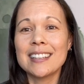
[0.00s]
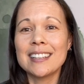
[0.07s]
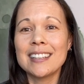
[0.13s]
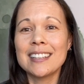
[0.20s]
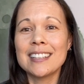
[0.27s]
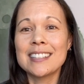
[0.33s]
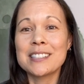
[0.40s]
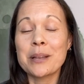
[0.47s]

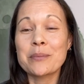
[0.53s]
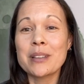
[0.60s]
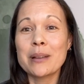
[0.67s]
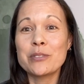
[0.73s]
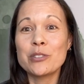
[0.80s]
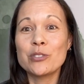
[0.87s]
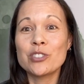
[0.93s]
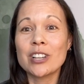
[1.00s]

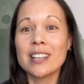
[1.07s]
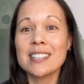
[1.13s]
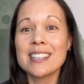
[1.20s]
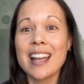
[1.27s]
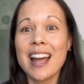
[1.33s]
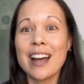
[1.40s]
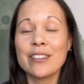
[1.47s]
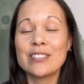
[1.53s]
sometimes you just
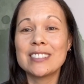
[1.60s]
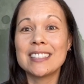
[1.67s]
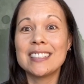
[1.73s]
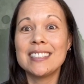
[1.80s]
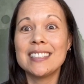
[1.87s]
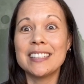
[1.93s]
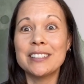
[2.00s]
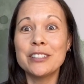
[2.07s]
have to
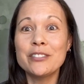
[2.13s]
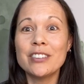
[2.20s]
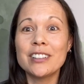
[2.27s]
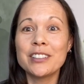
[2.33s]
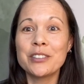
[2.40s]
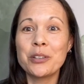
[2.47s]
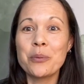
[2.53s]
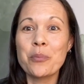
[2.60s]
give a
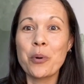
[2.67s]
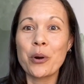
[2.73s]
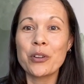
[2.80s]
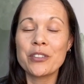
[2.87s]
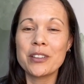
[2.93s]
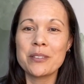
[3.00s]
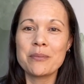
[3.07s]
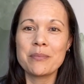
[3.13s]
little more
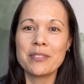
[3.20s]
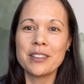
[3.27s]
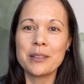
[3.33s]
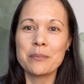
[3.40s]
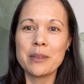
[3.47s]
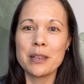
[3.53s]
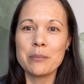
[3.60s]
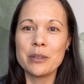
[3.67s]
than
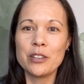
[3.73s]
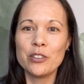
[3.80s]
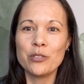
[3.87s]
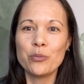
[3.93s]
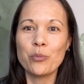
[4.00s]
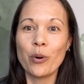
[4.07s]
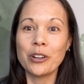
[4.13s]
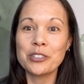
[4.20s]
maybe you
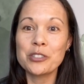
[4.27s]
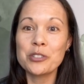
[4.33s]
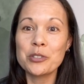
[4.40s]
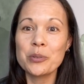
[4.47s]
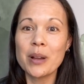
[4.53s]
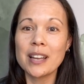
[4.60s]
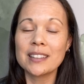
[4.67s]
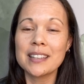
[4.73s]
want
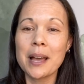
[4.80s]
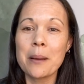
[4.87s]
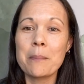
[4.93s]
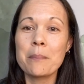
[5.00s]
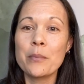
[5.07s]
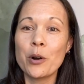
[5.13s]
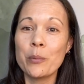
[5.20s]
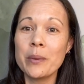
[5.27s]
to at that
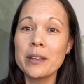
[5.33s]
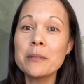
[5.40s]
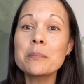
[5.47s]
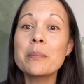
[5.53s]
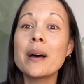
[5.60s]
moment,